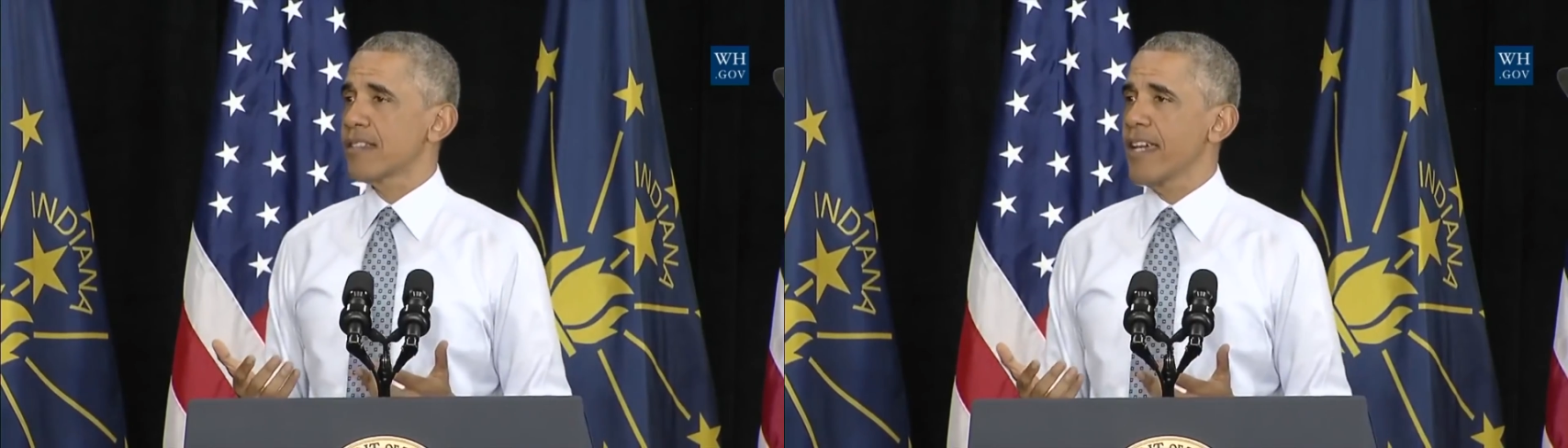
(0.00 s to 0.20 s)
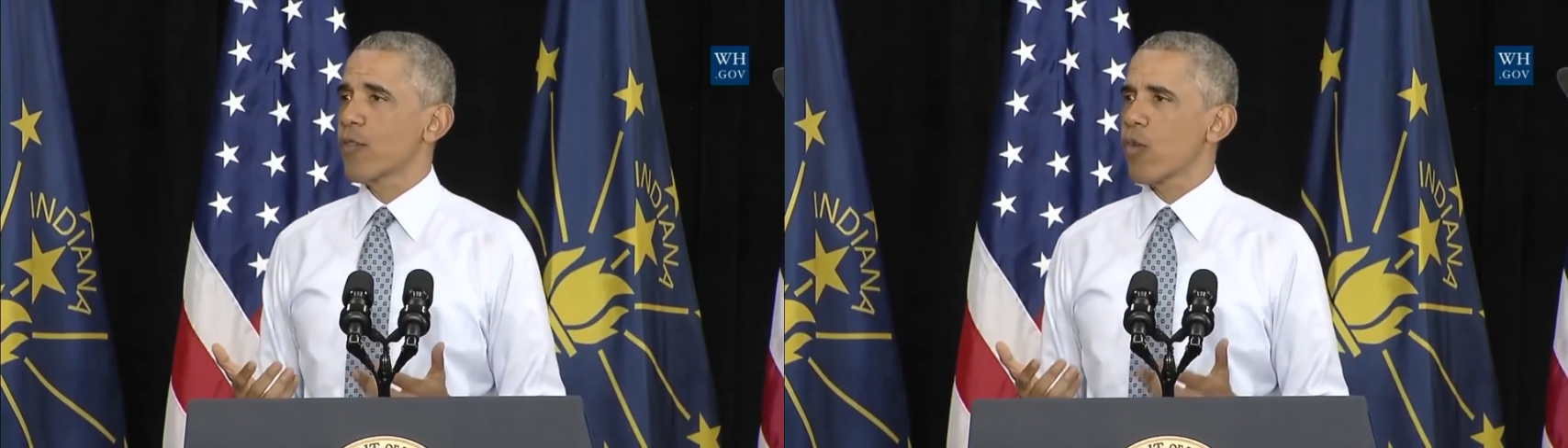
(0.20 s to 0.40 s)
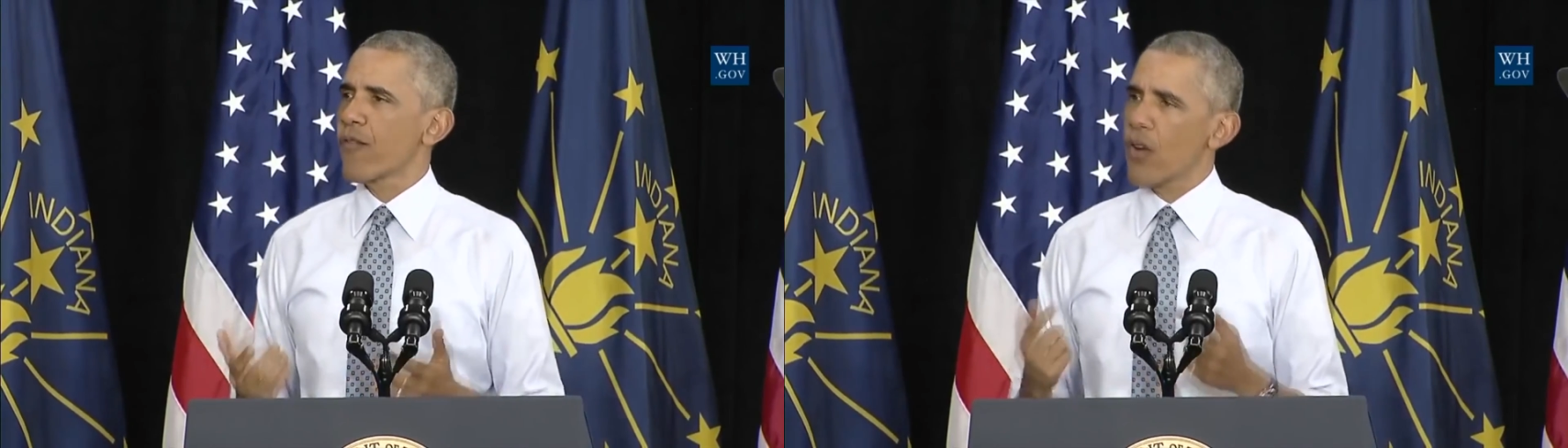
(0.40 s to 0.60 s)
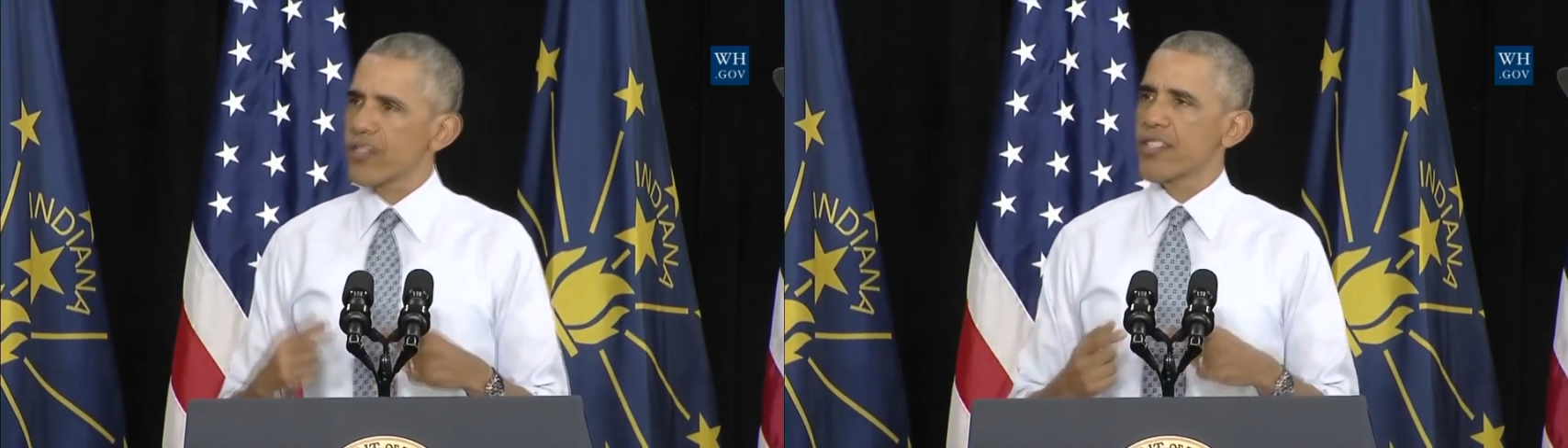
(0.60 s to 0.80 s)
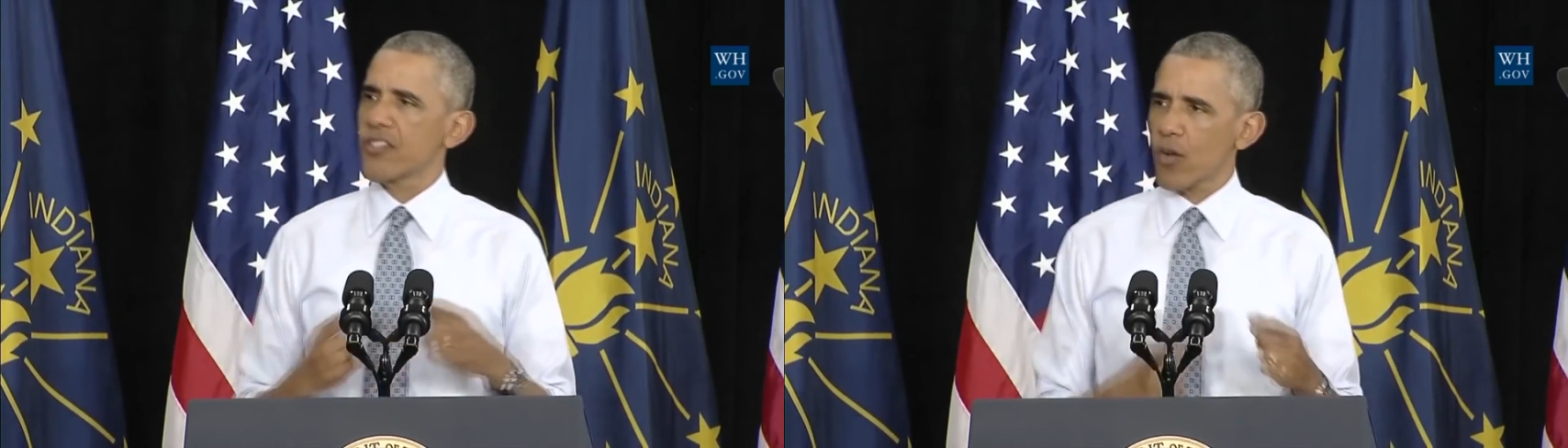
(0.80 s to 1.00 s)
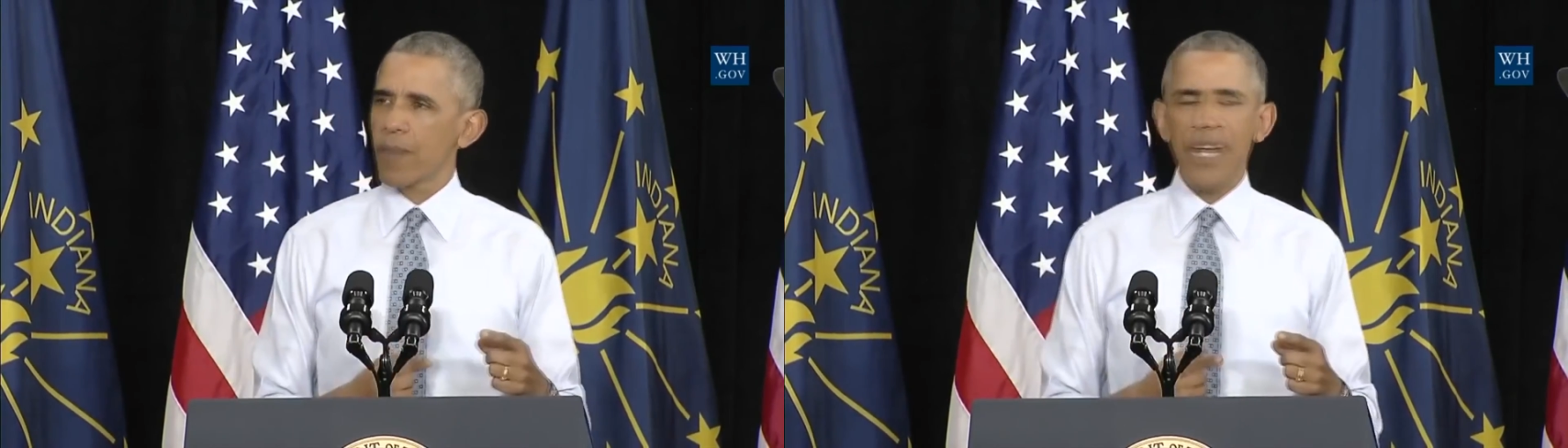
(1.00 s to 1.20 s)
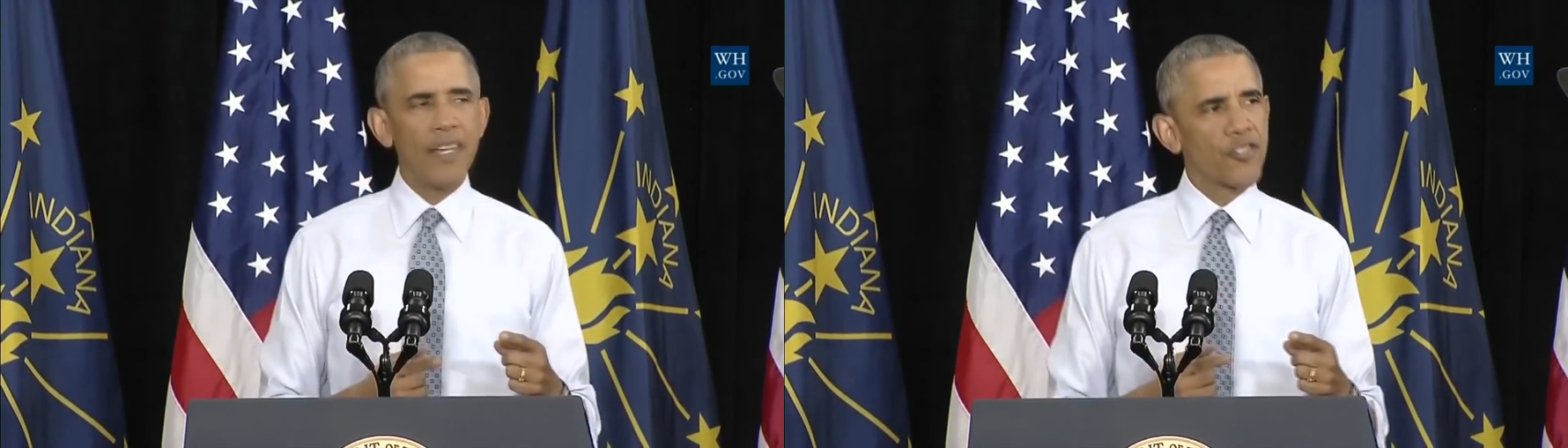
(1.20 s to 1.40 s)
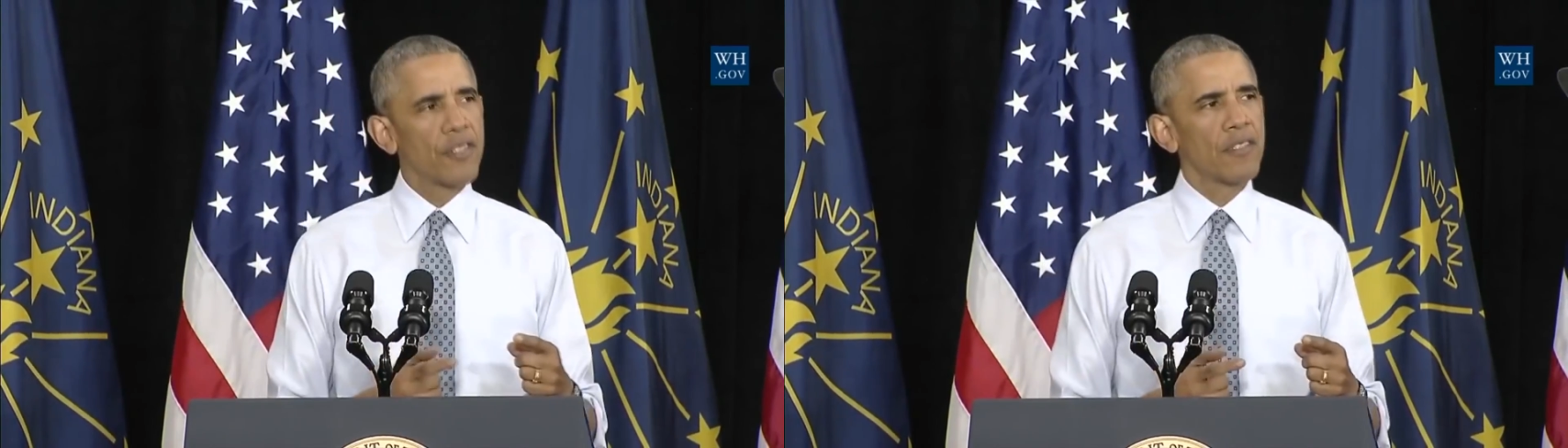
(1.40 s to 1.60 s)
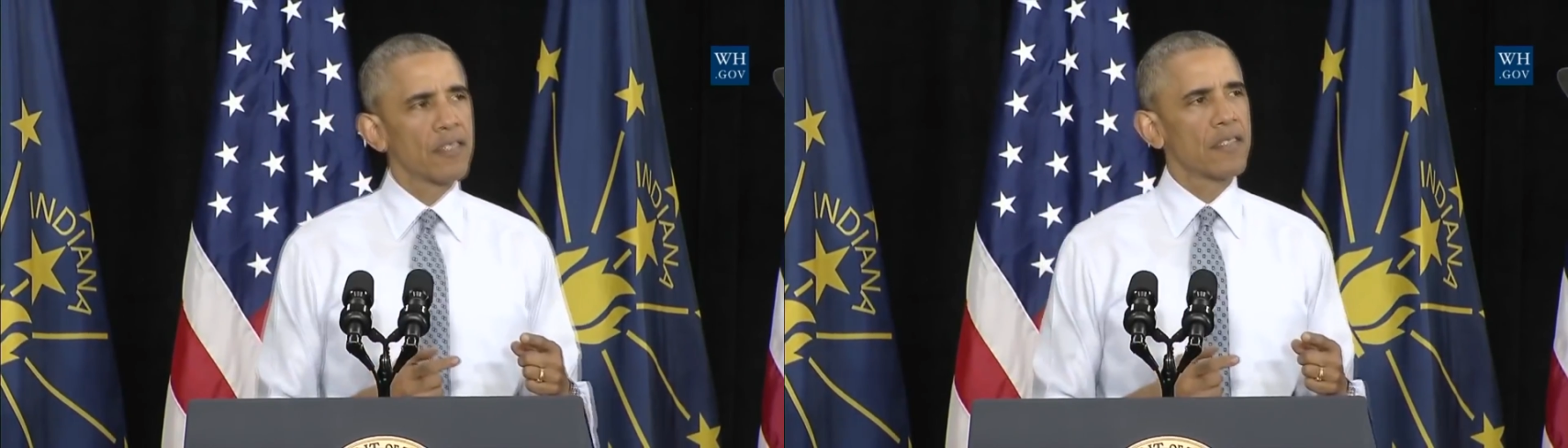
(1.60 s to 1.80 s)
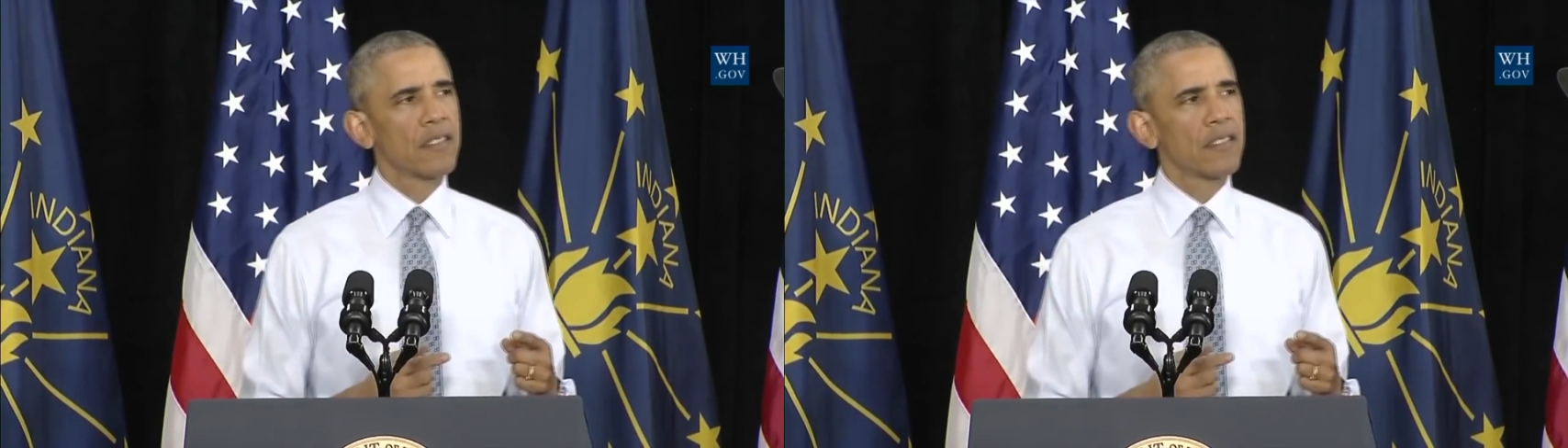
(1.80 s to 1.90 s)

think reverse discrimination